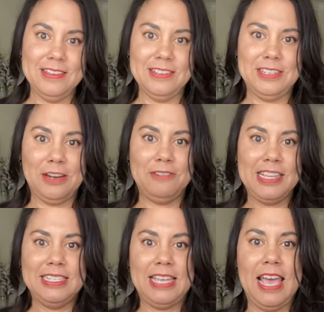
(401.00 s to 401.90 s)

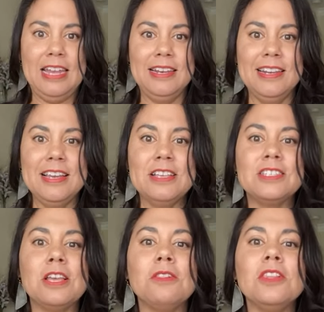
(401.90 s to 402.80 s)
Serving Sin.
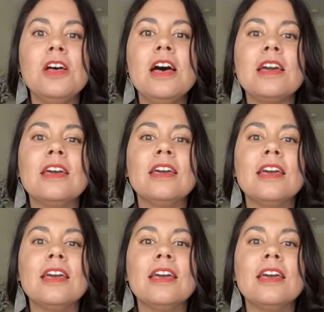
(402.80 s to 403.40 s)
So look